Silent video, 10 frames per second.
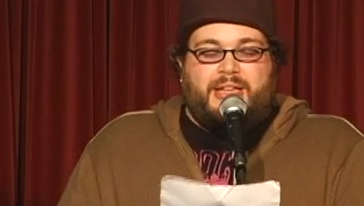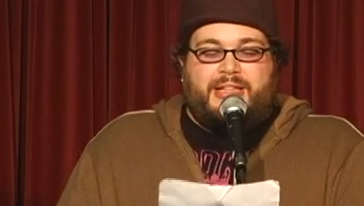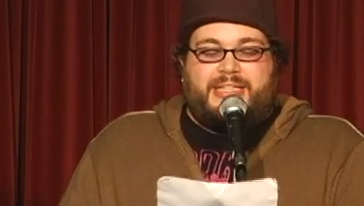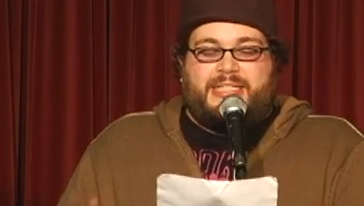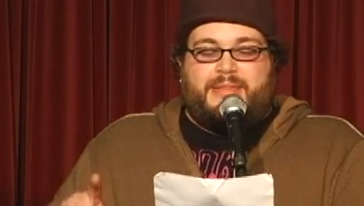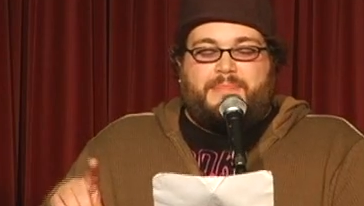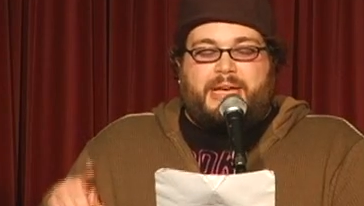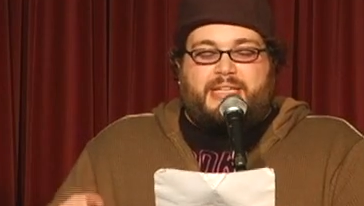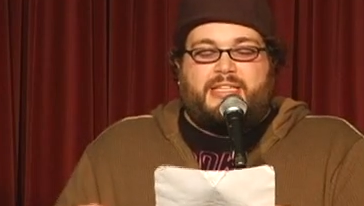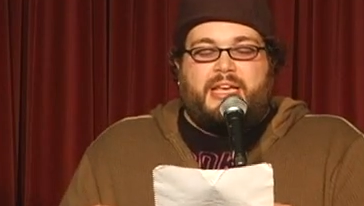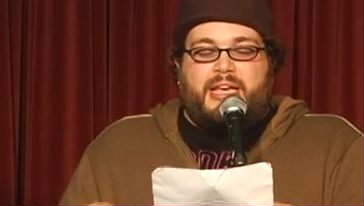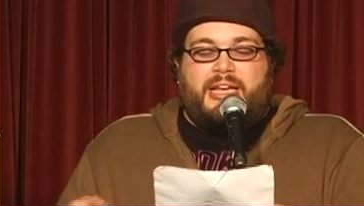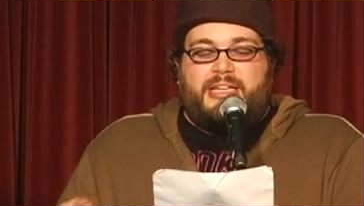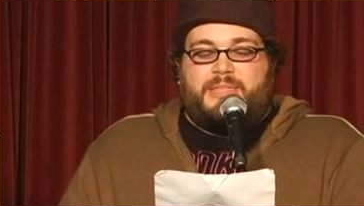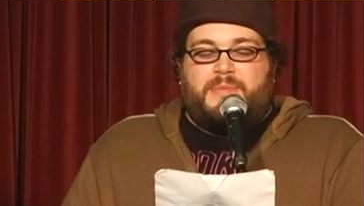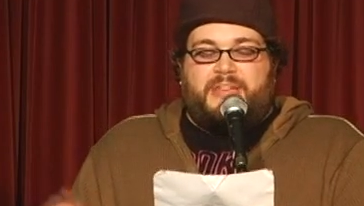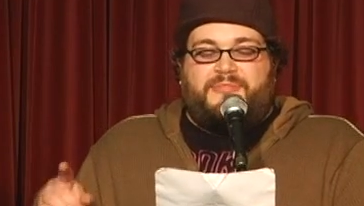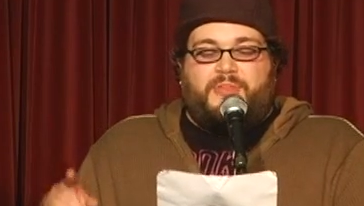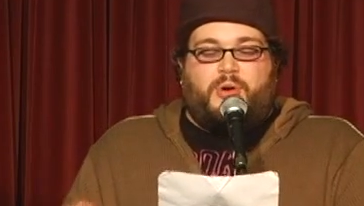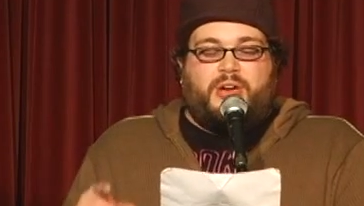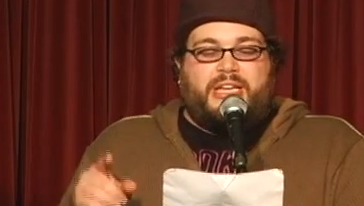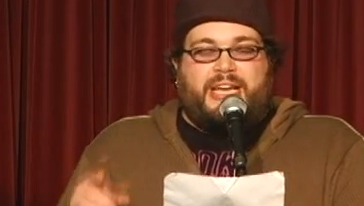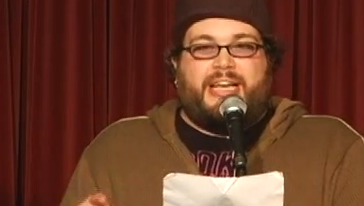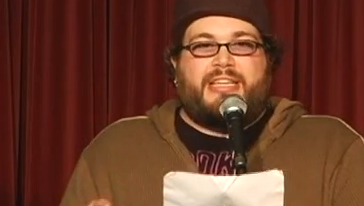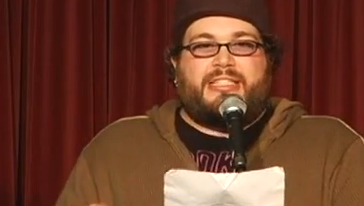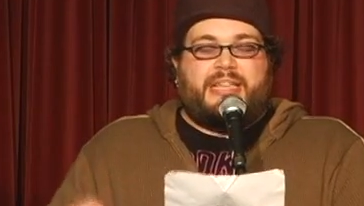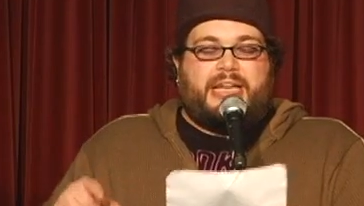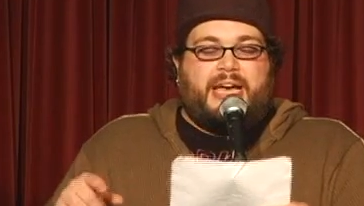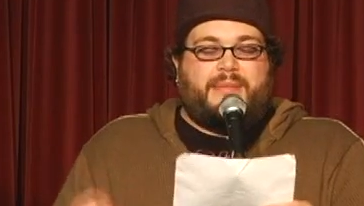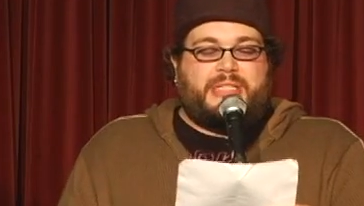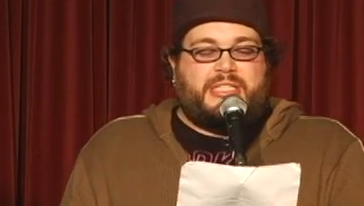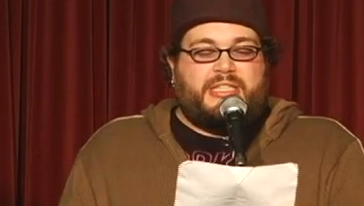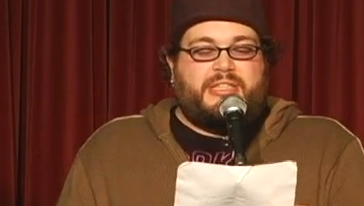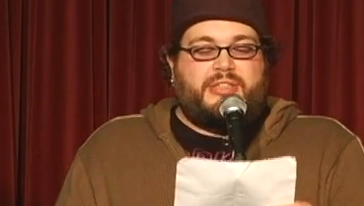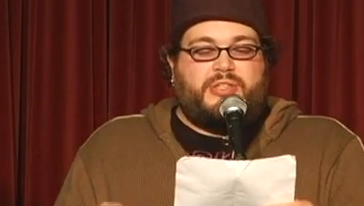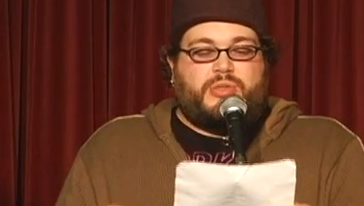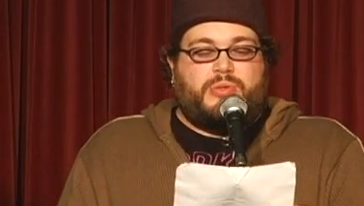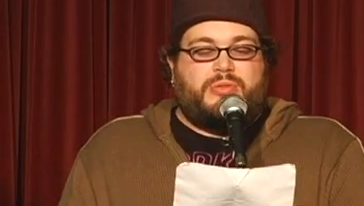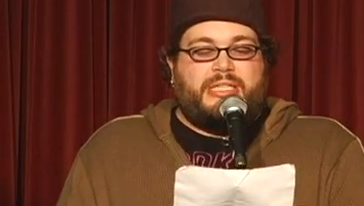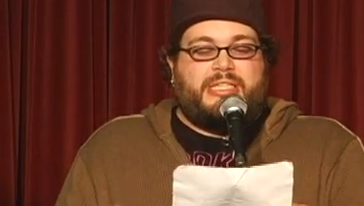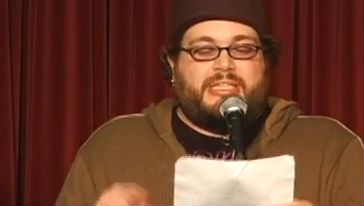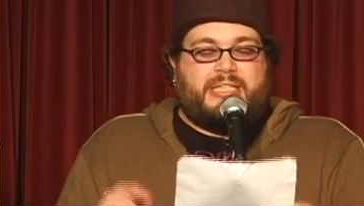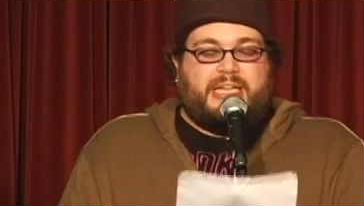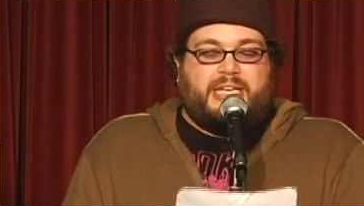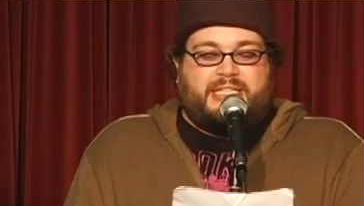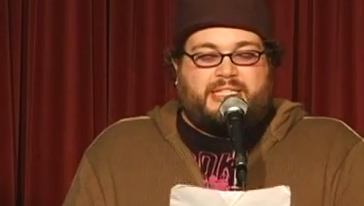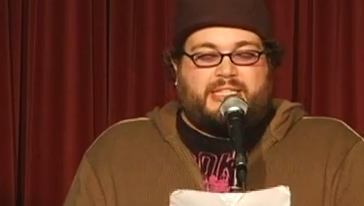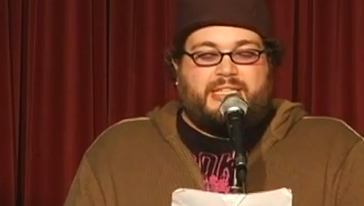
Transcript: This is the best. It has been four days and I am still truly disgusted.